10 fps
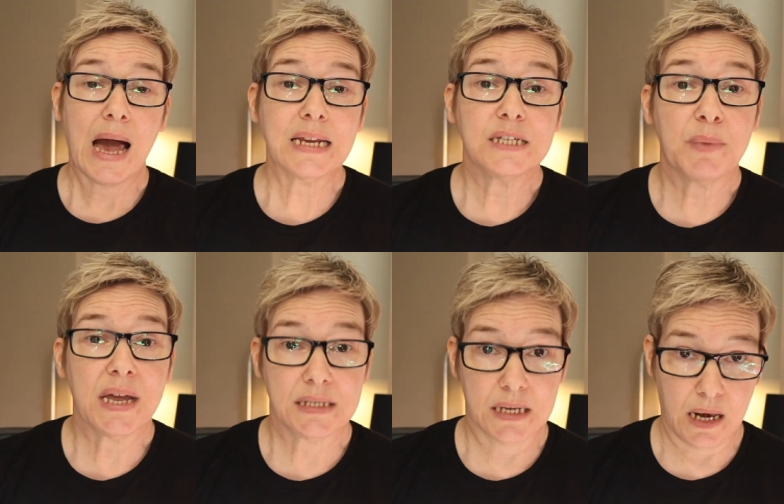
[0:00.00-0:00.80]
At its
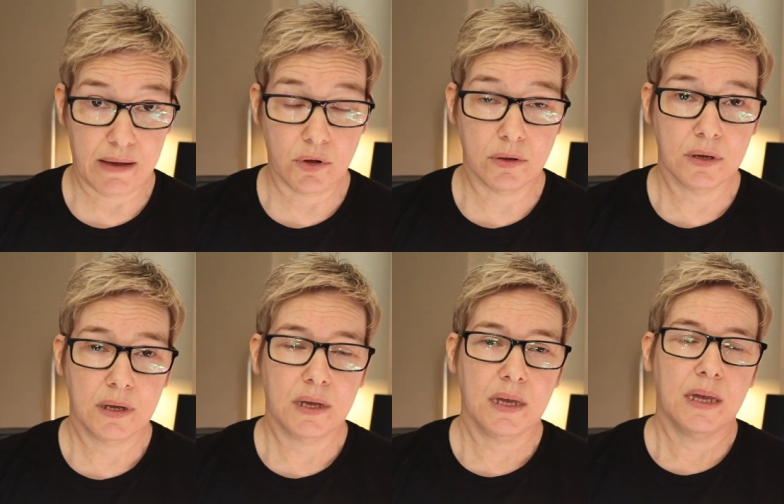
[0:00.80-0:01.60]
basic level,
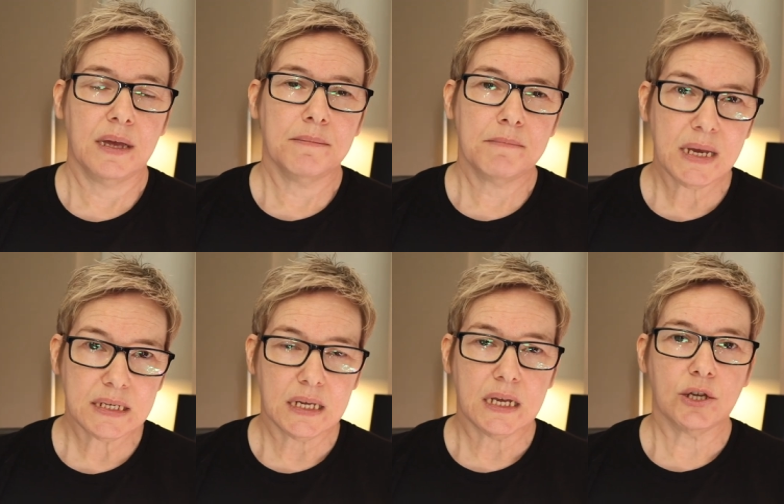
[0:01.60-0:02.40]

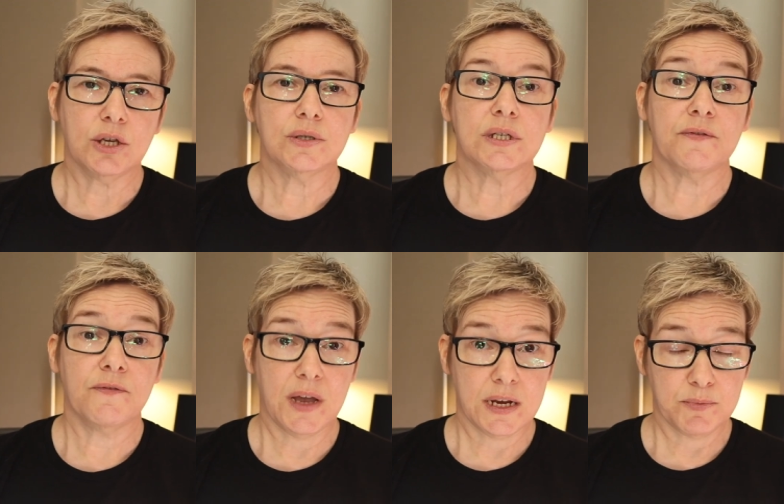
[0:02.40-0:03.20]
mixing uses
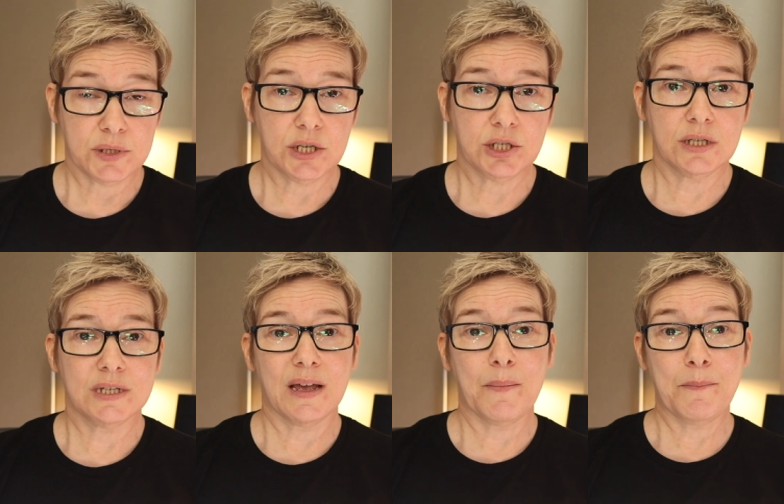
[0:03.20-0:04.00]
fader
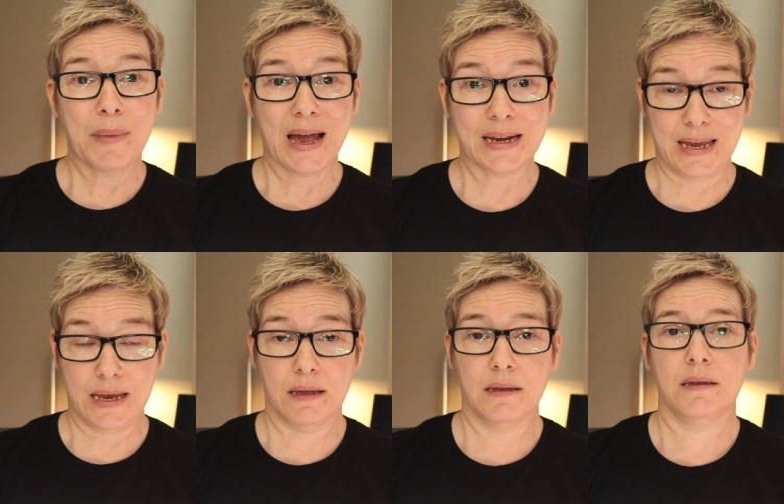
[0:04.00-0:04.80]
positions and
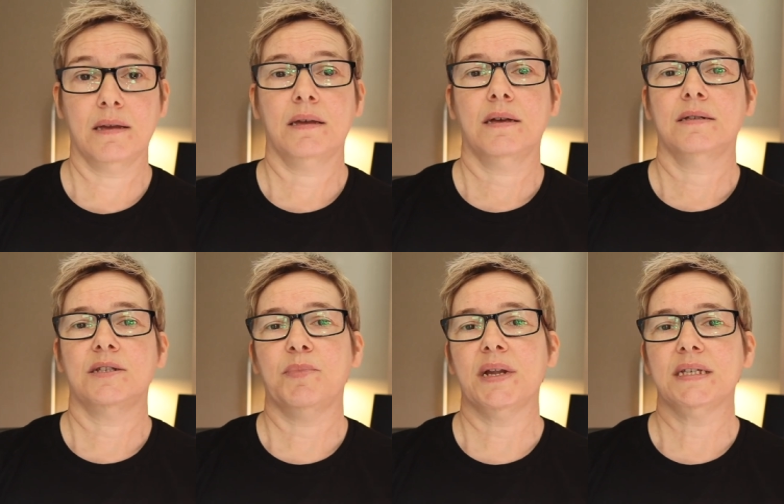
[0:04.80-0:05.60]
panning
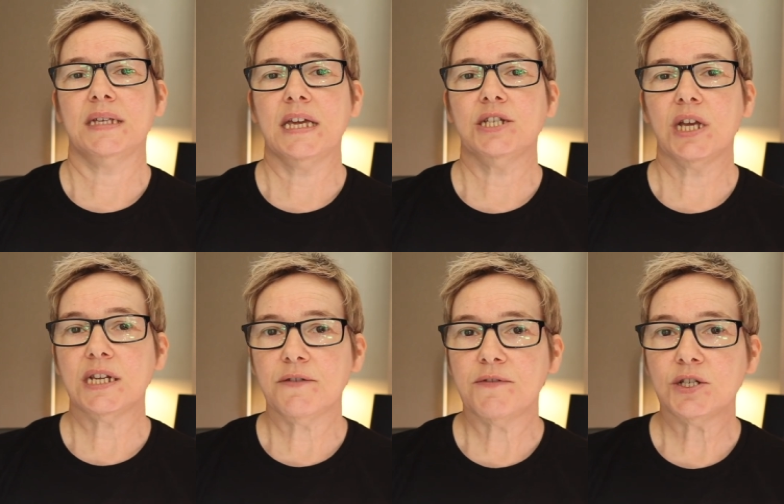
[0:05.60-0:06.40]
to place each
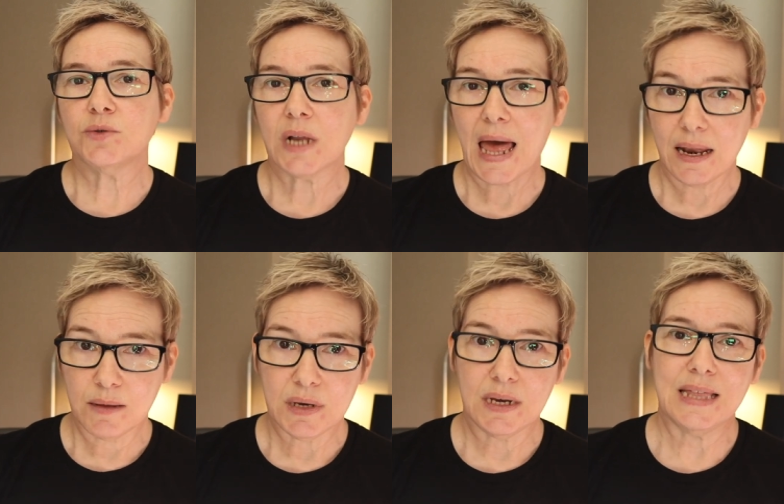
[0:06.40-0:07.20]
individual
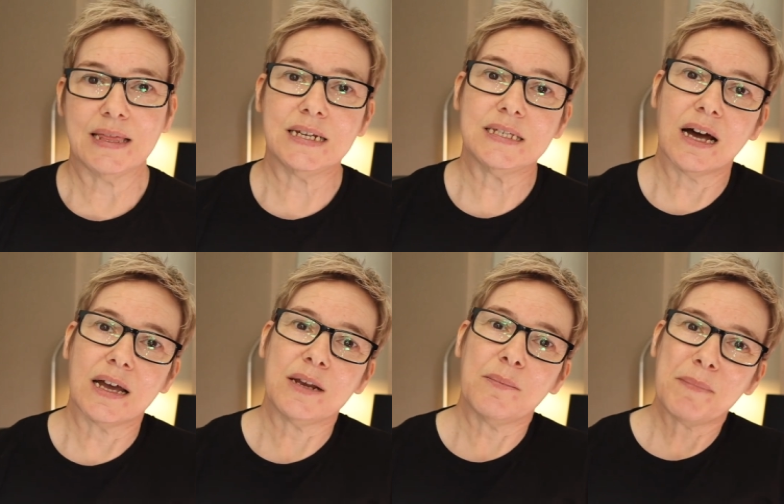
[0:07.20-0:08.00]
element in the
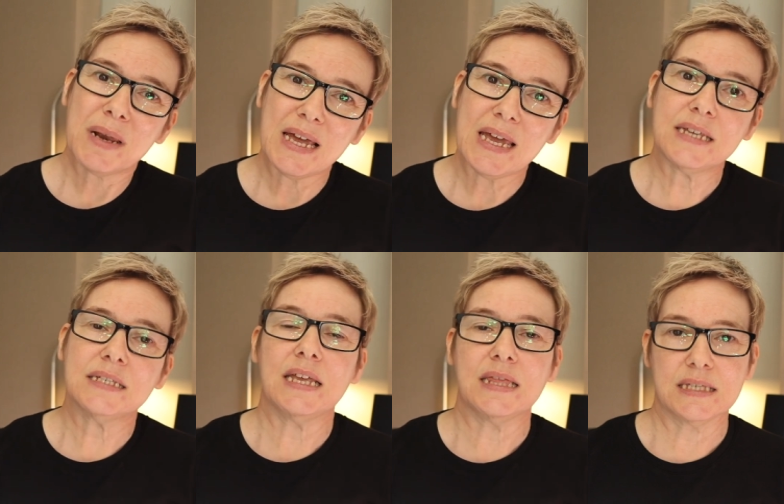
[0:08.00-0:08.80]
desired
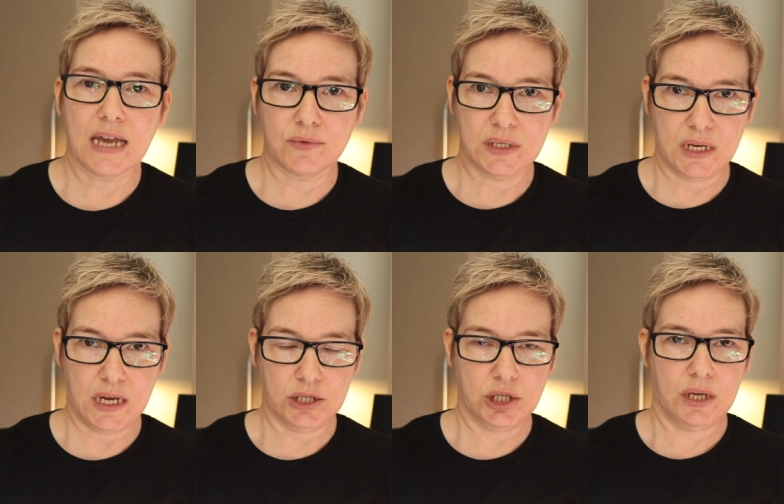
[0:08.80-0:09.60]
place in the
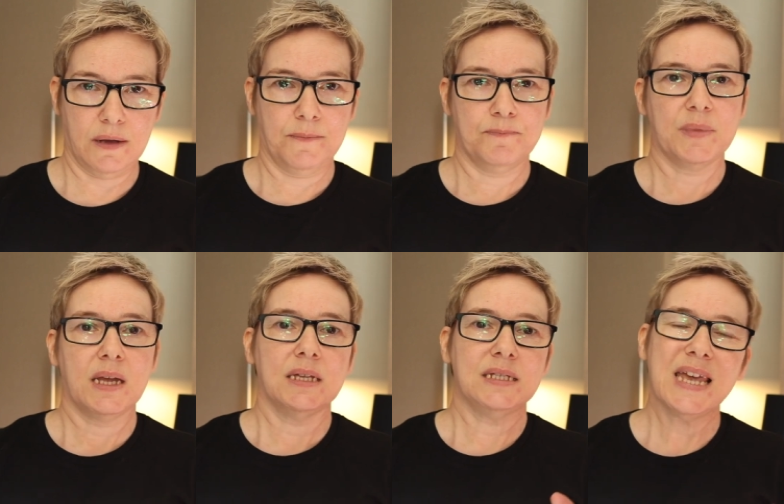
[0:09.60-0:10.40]
soundstage
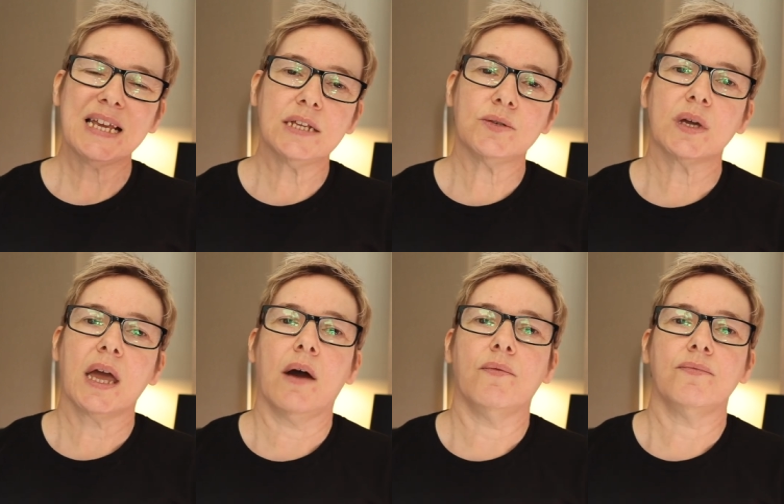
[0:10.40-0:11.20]
taking into
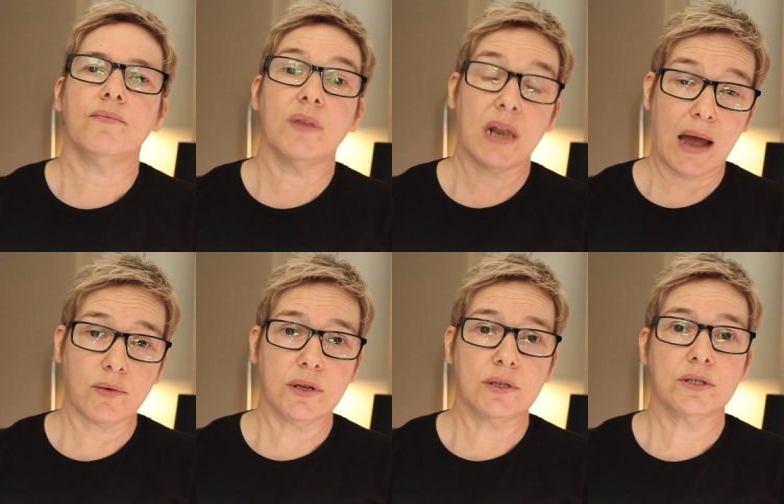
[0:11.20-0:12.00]
account the
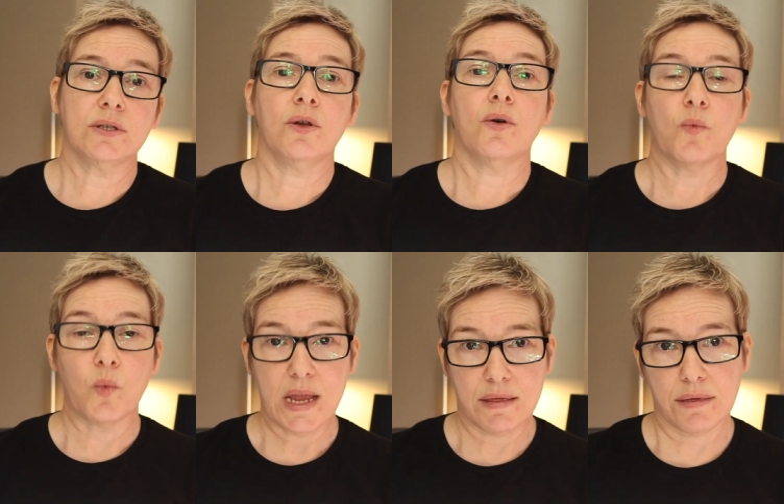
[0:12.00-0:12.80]
loudness,
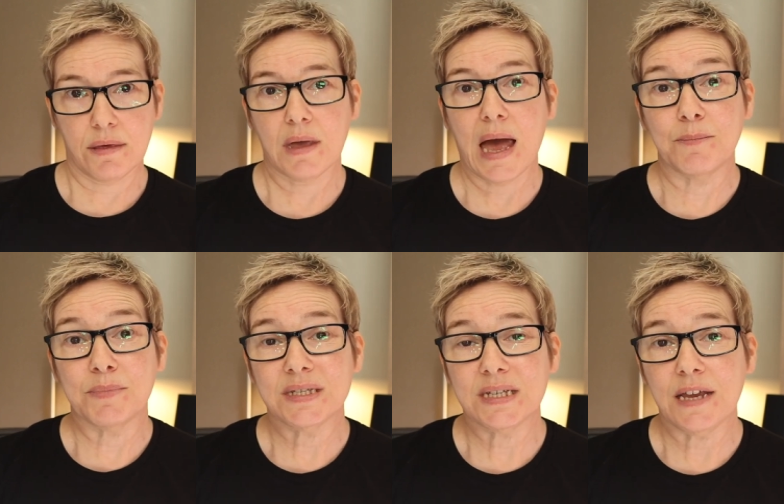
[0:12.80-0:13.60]
width, and
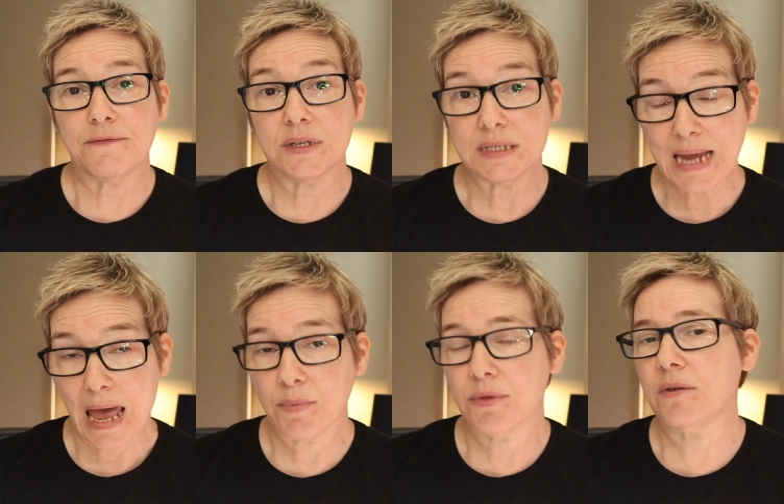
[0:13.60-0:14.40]
perceived
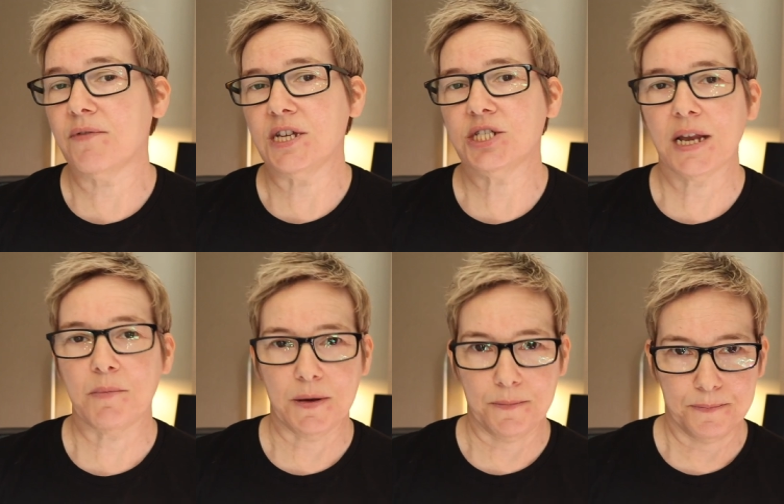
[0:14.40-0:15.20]
depth of each
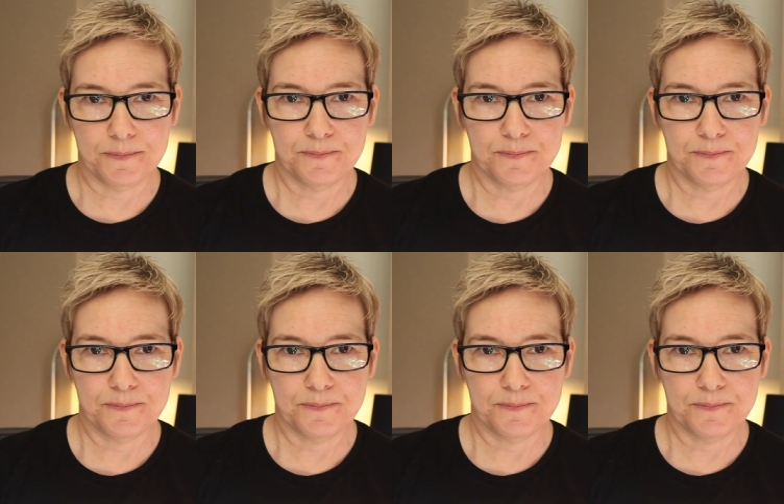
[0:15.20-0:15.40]
element.